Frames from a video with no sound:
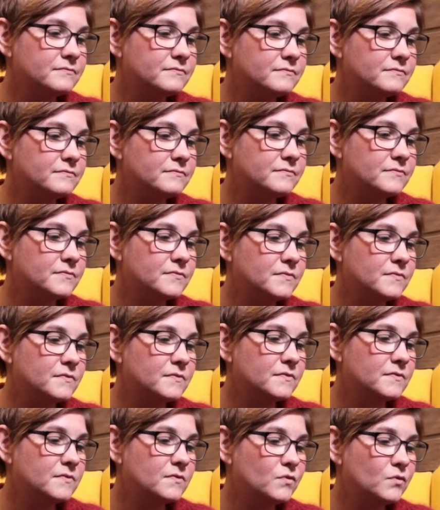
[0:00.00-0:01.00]

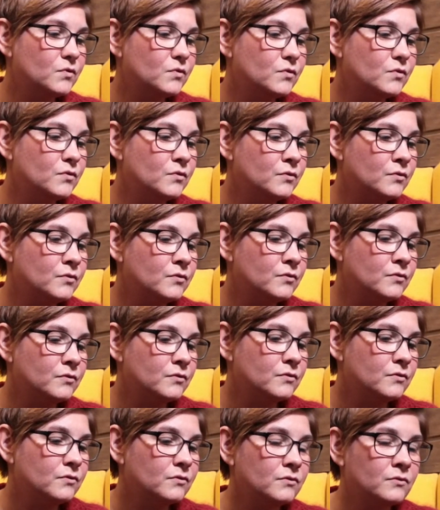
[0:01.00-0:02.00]

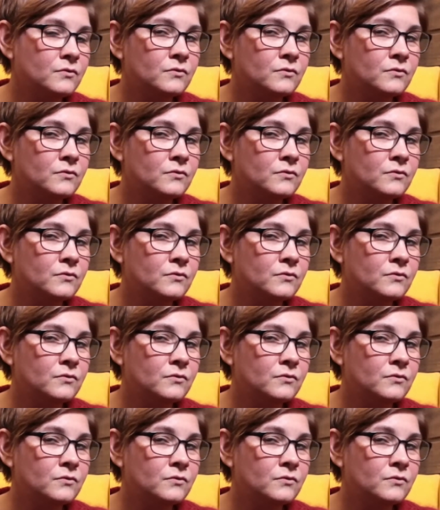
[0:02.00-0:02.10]
Nobody speaks.